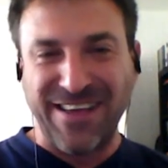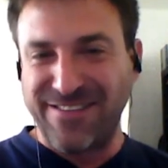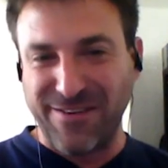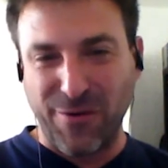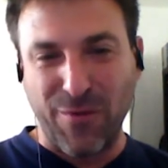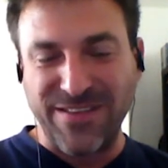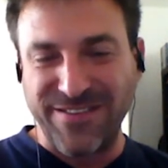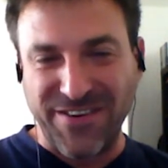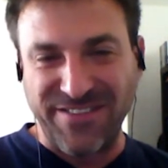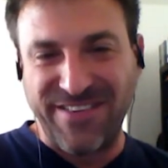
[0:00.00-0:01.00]
So once
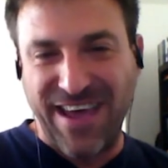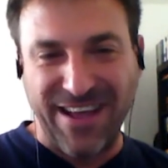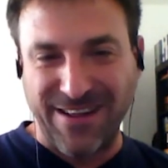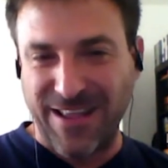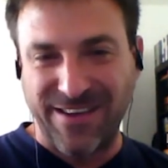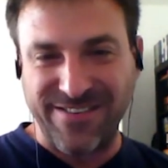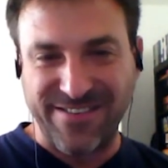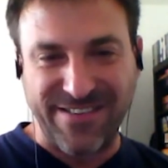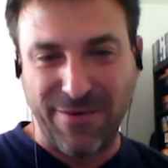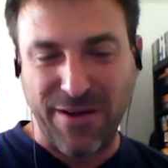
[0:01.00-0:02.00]
you're in jail, they could
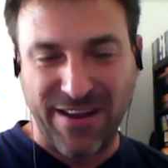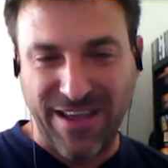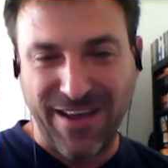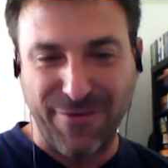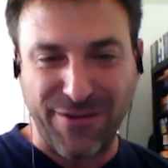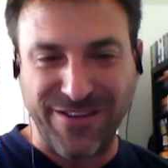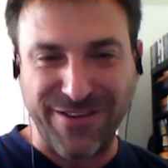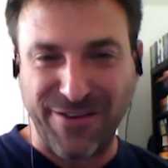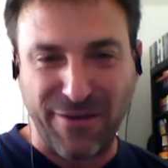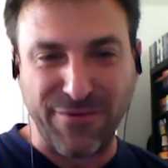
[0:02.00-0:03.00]
just say, well, yeah, we
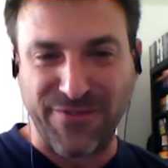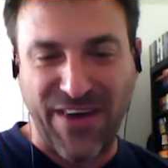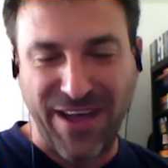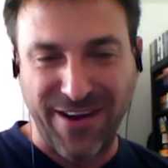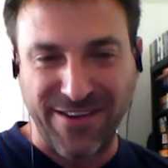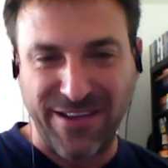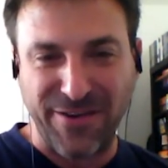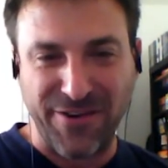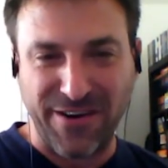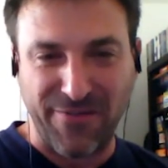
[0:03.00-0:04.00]
told you he was violent. He
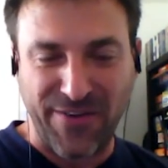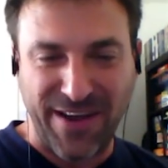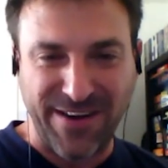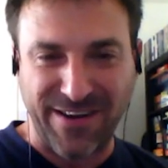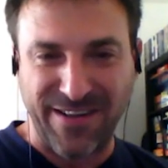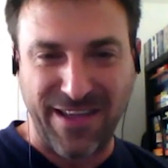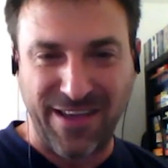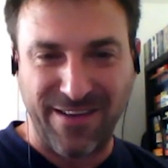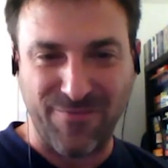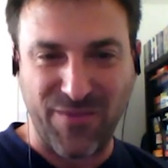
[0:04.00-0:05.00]
got in a fight and
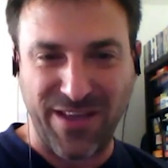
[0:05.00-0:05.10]
they